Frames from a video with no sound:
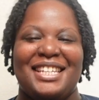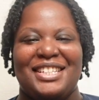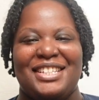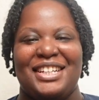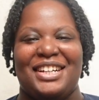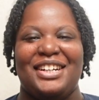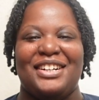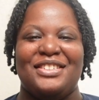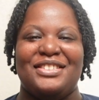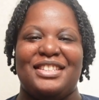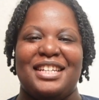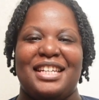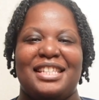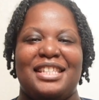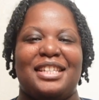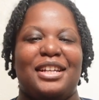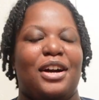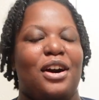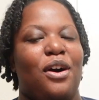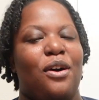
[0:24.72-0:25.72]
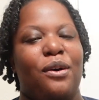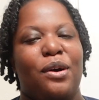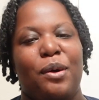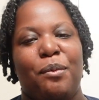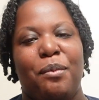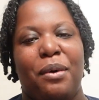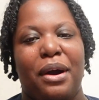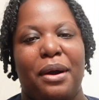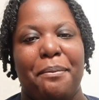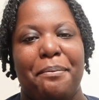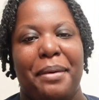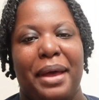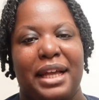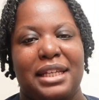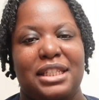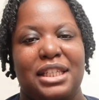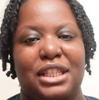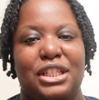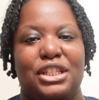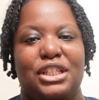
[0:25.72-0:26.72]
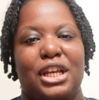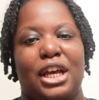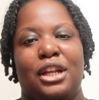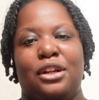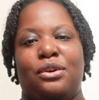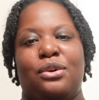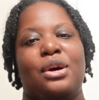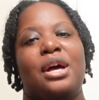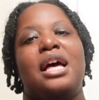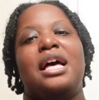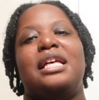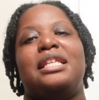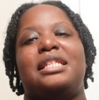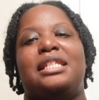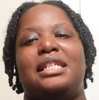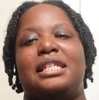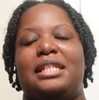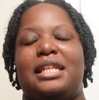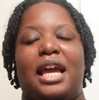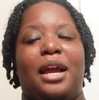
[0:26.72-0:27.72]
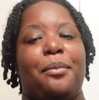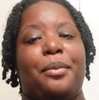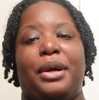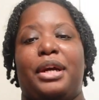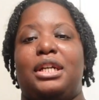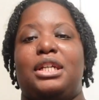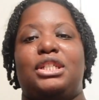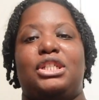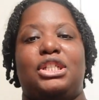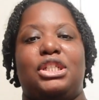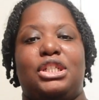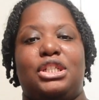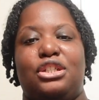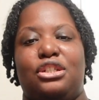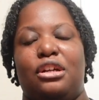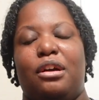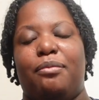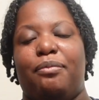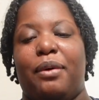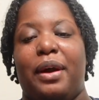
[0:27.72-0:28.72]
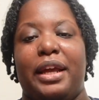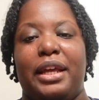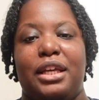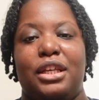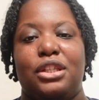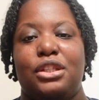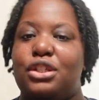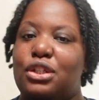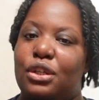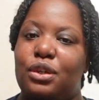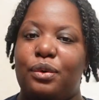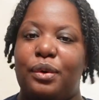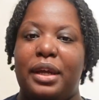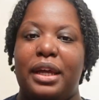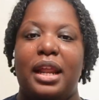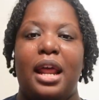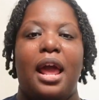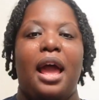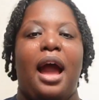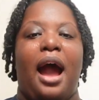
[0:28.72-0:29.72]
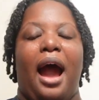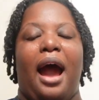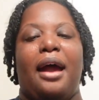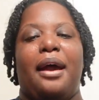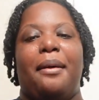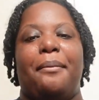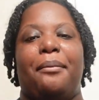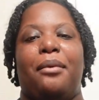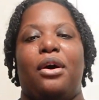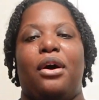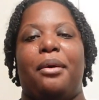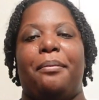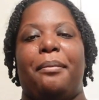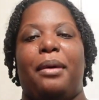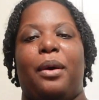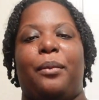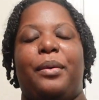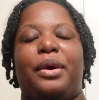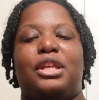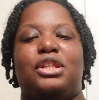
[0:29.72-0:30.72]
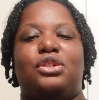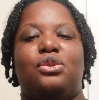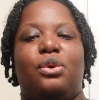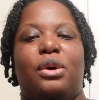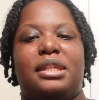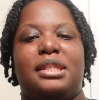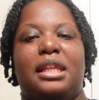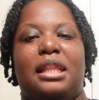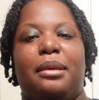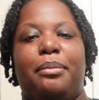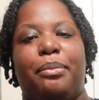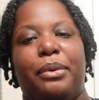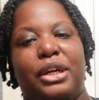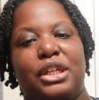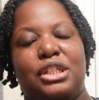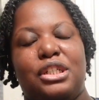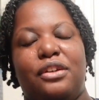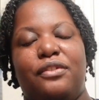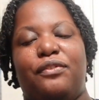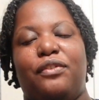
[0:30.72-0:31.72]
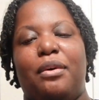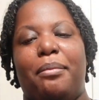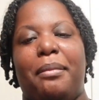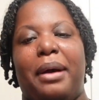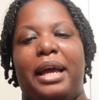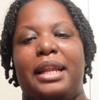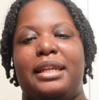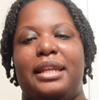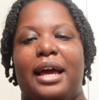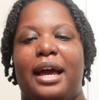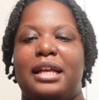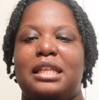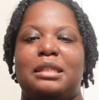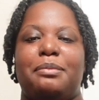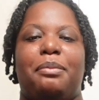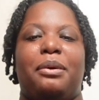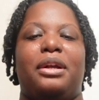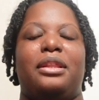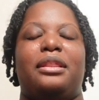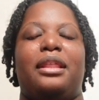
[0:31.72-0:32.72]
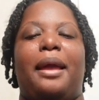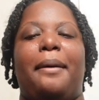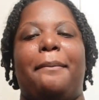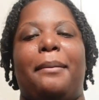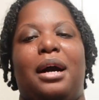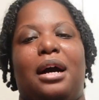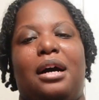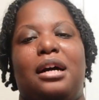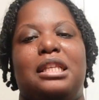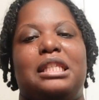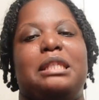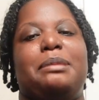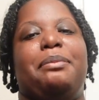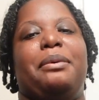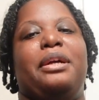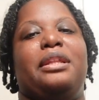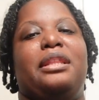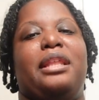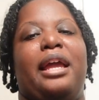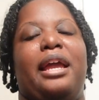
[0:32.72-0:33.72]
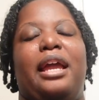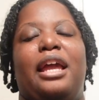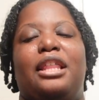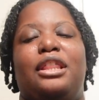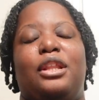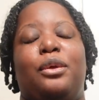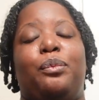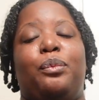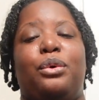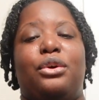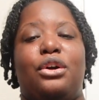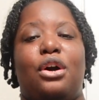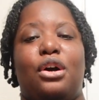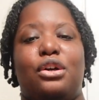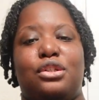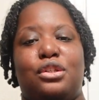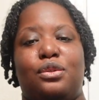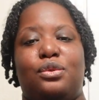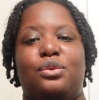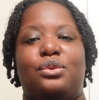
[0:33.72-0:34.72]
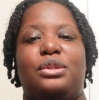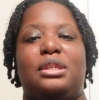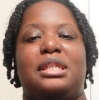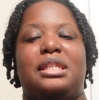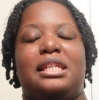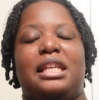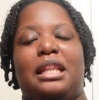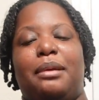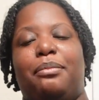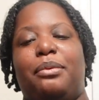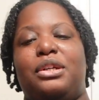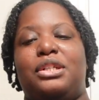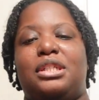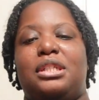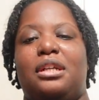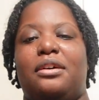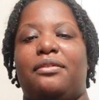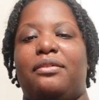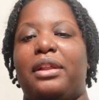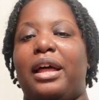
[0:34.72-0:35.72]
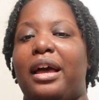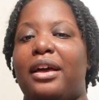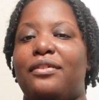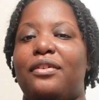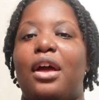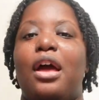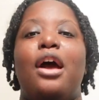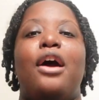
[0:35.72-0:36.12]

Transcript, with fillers: Go, your girl Jess Nicole and welcome back to the channel. Today we're going to just jump right into it. I am on my way to a celebration for my dad's birthday, my aunt's birthday, and then we're also doing the celebration of life